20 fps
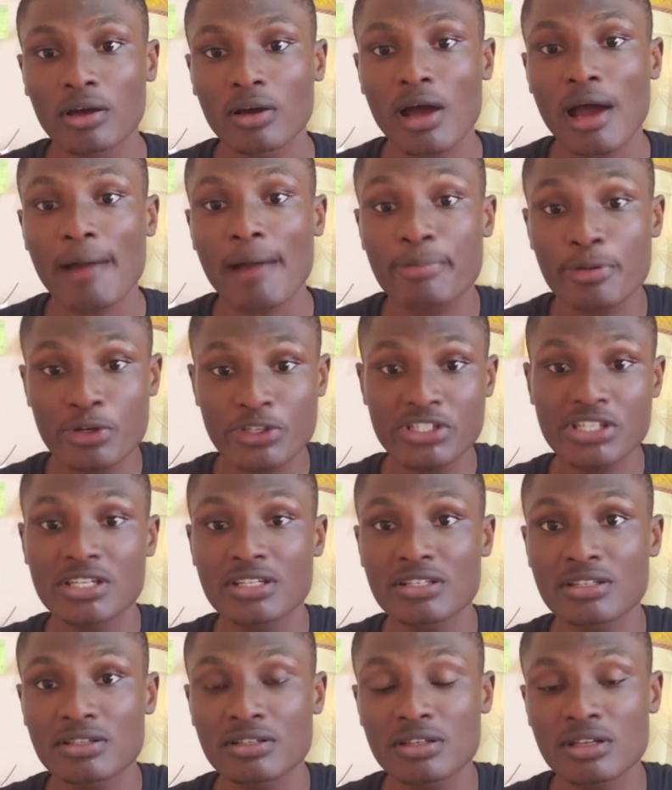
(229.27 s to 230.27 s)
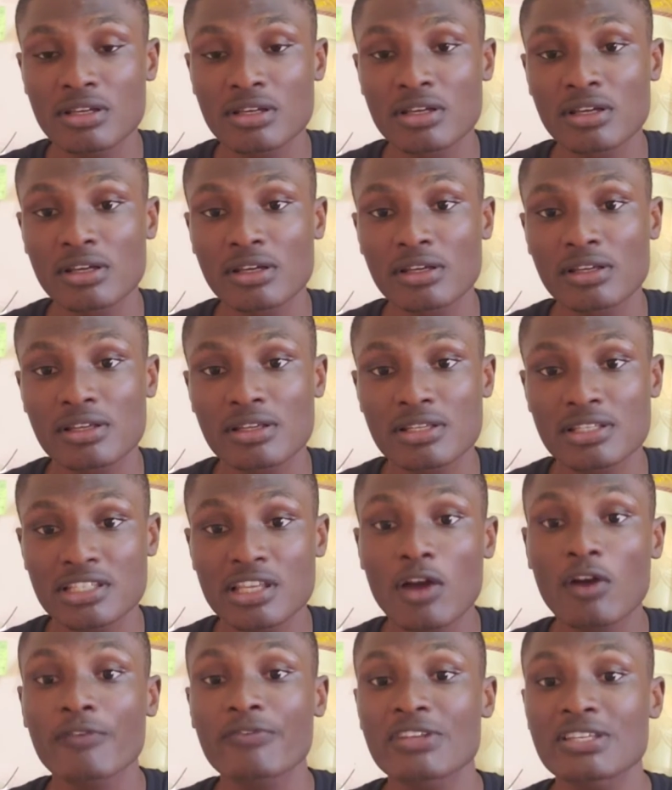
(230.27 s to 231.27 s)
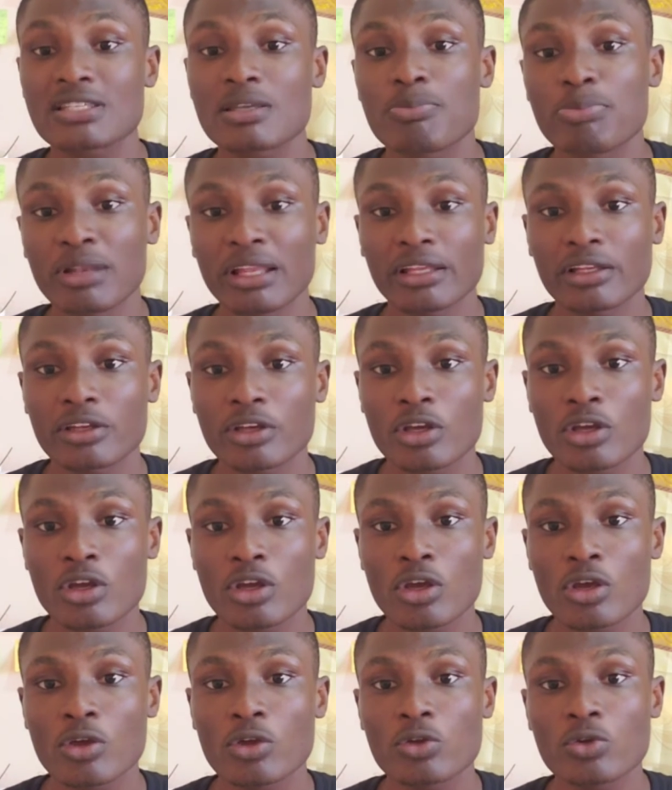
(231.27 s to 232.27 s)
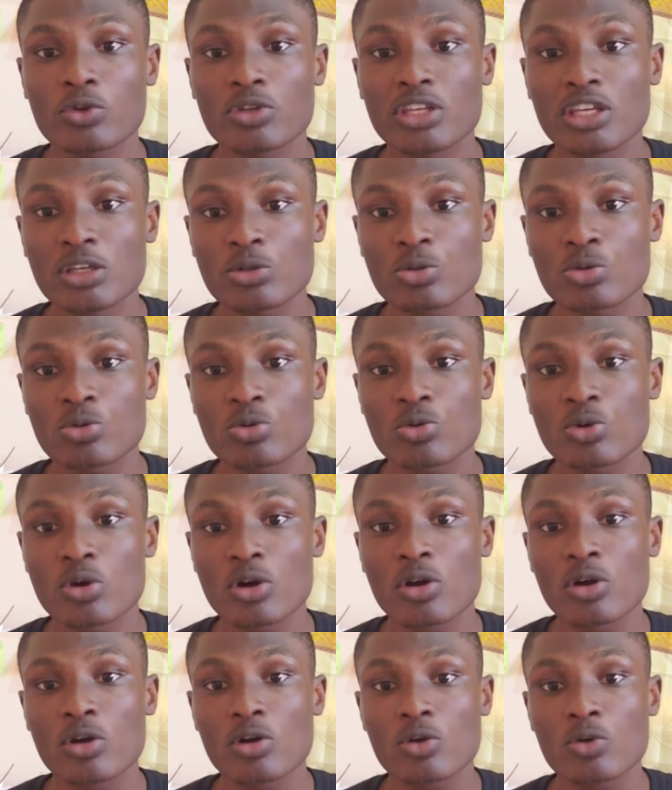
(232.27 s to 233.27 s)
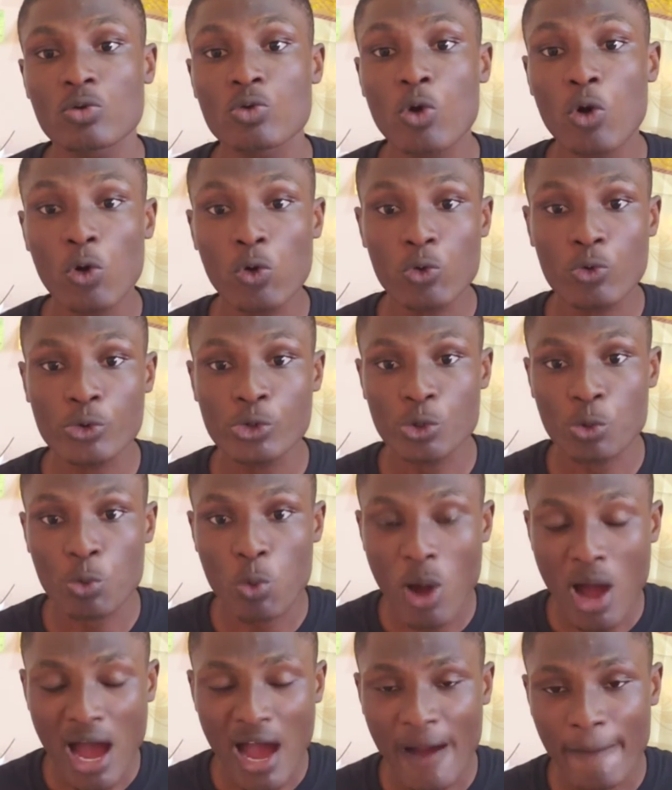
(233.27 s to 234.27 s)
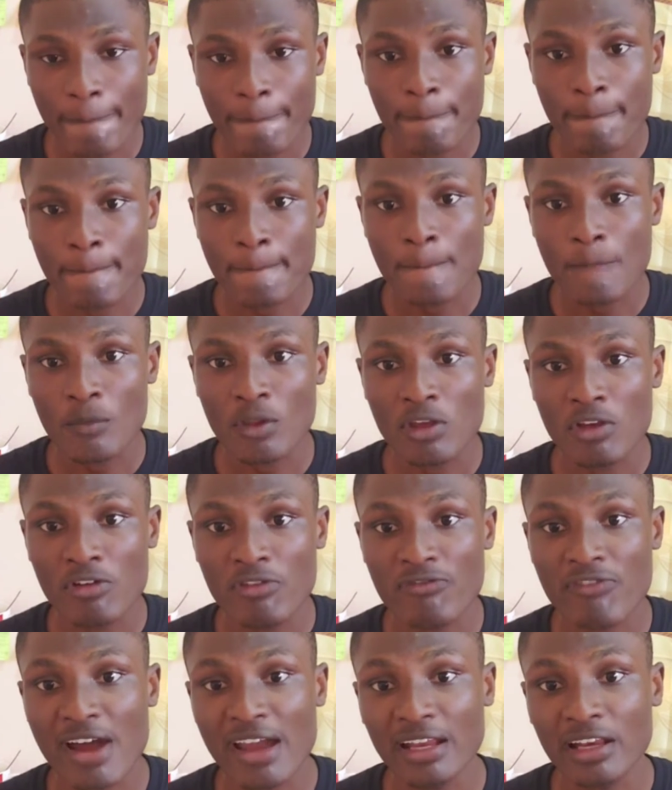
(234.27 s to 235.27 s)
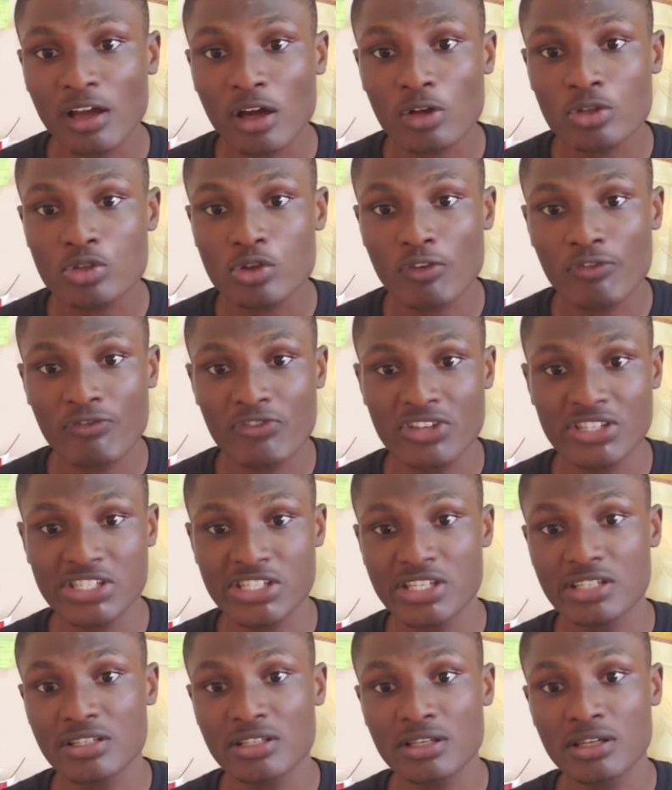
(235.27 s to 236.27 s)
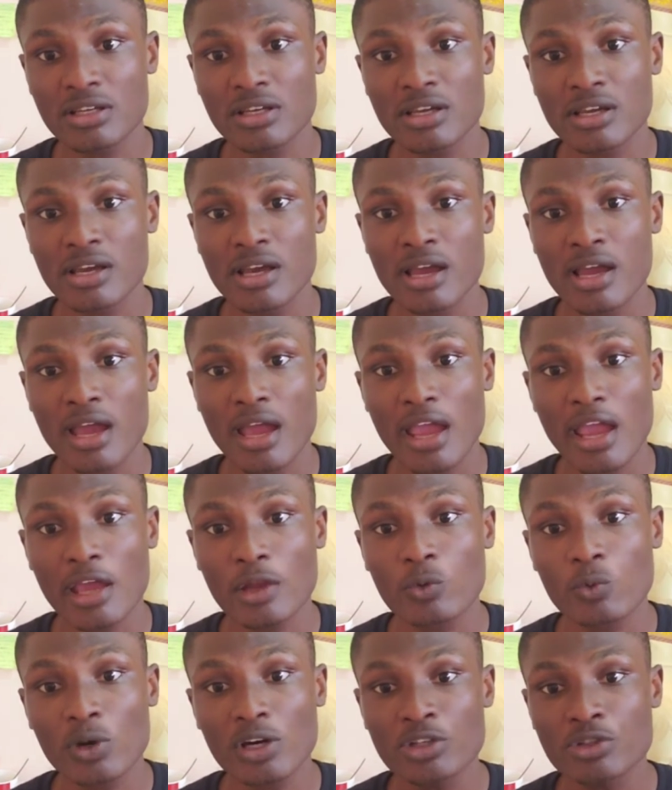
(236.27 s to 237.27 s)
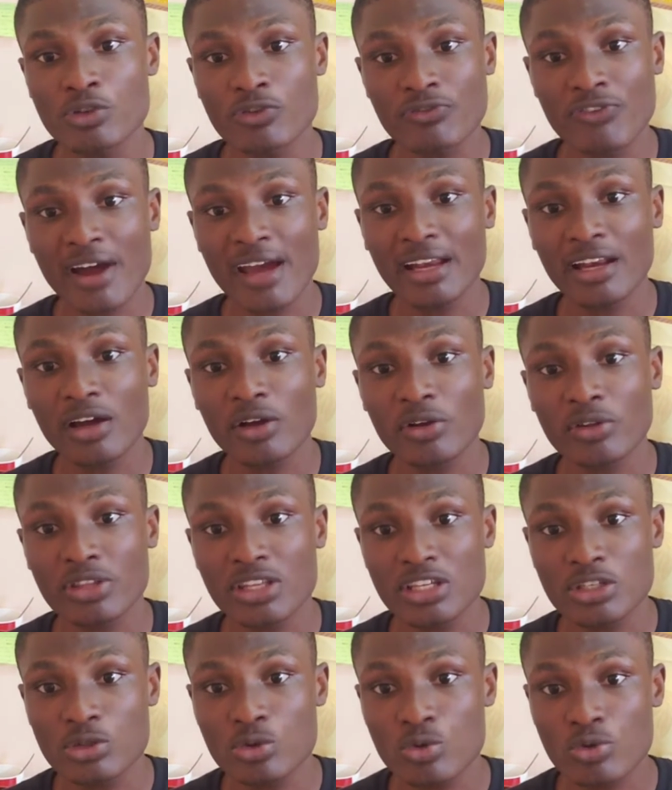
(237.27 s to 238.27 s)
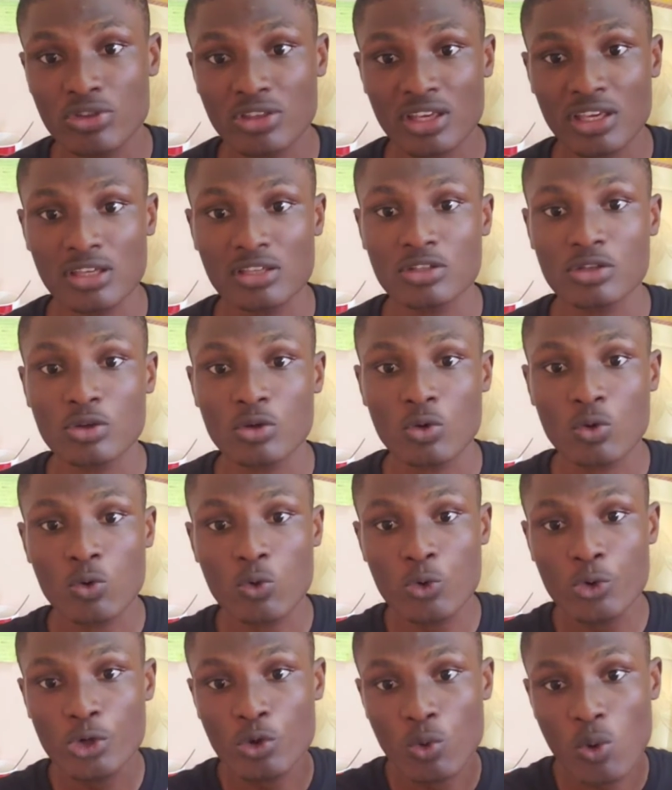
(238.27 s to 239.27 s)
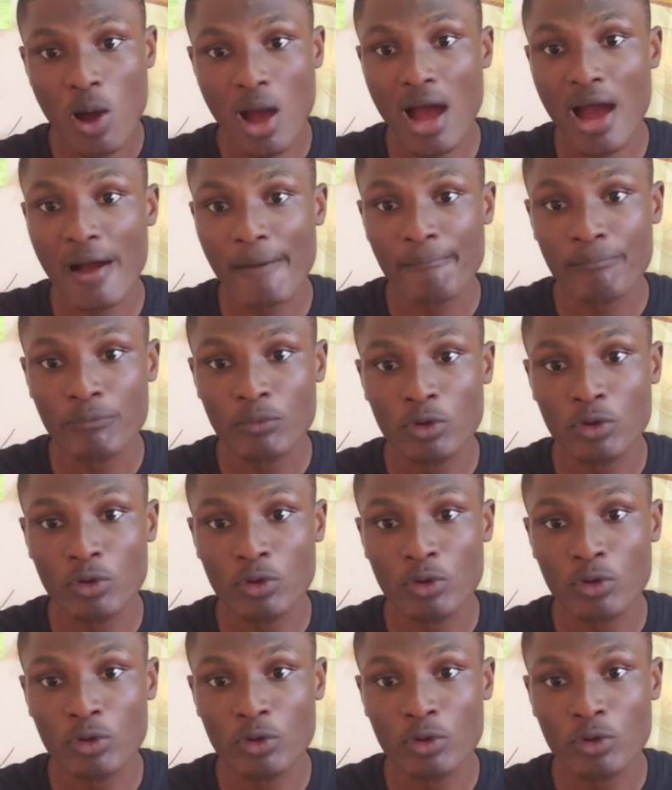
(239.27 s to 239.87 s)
approaching self-discipline. You need to know who you are, find out your vision, and once you find out these two things, who you are,